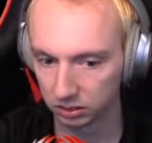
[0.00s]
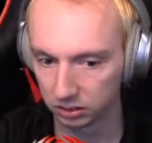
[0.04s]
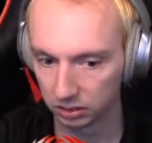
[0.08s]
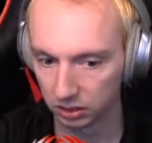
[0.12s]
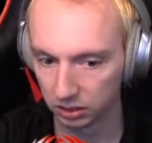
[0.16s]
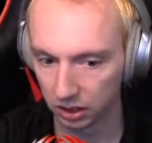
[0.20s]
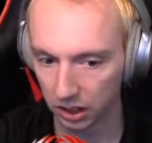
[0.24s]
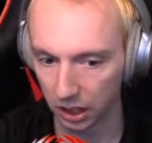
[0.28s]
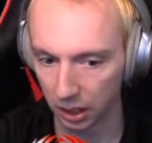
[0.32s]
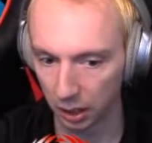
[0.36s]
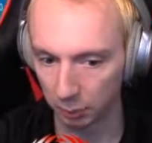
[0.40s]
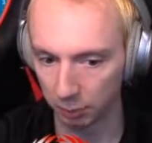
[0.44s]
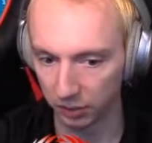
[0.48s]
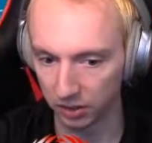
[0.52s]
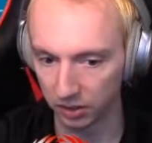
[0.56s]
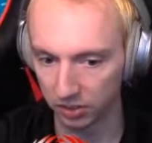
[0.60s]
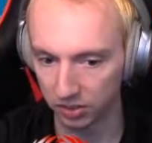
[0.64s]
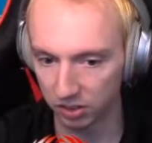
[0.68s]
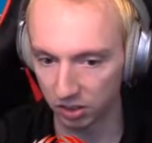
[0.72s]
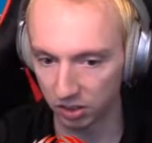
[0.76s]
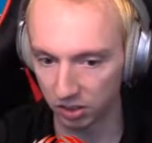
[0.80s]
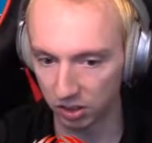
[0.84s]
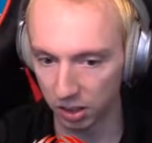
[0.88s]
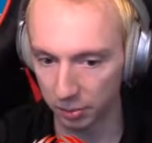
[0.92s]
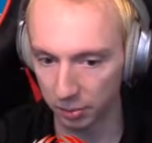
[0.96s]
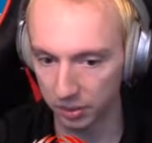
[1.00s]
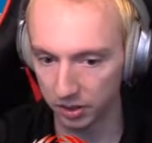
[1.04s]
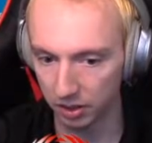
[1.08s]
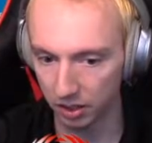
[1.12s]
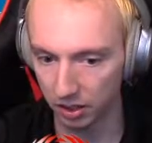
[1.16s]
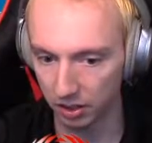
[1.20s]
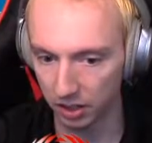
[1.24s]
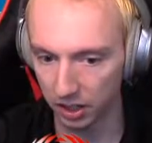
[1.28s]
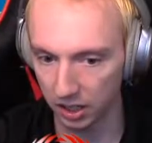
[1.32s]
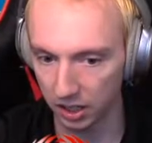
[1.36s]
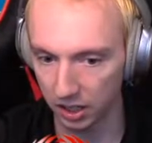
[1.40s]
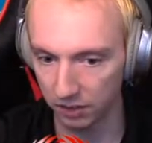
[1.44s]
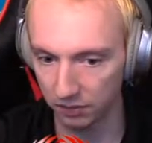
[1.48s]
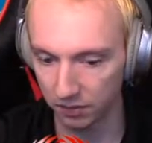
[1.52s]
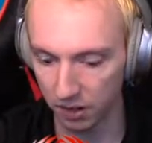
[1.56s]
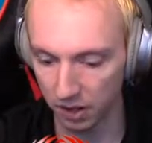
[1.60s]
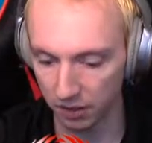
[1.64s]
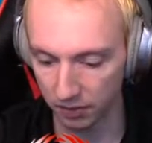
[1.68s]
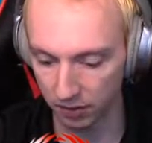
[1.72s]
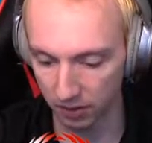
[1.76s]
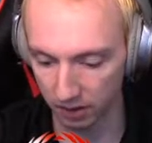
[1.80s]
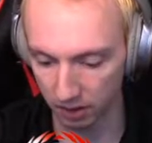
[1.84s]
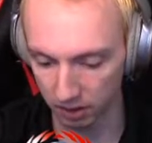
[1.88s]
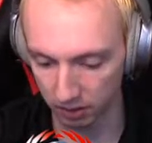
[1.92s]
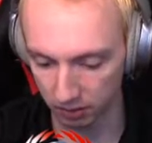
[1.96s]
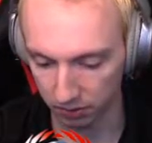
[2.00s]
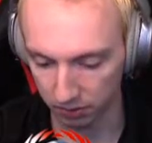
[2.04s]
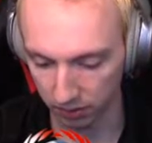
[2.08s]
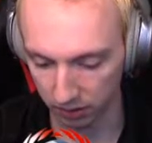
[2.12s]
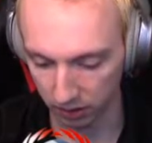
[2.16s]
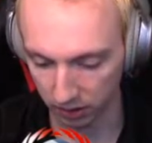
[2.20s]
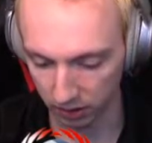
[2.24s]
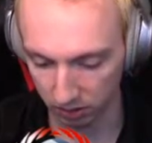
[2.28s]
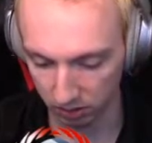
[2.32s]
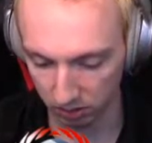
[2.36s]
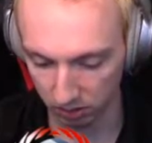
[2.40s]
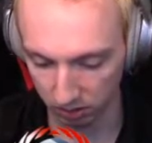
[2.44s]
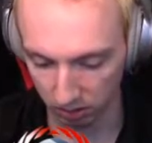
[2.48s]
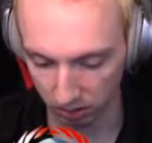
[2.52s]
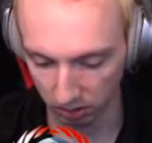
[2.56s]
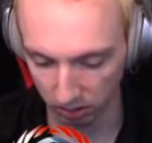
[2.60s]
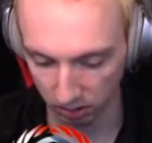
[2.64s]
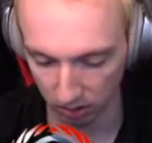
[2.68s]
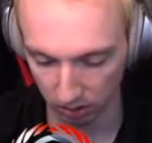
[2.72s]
Airplane still coming down to 8,500 feet.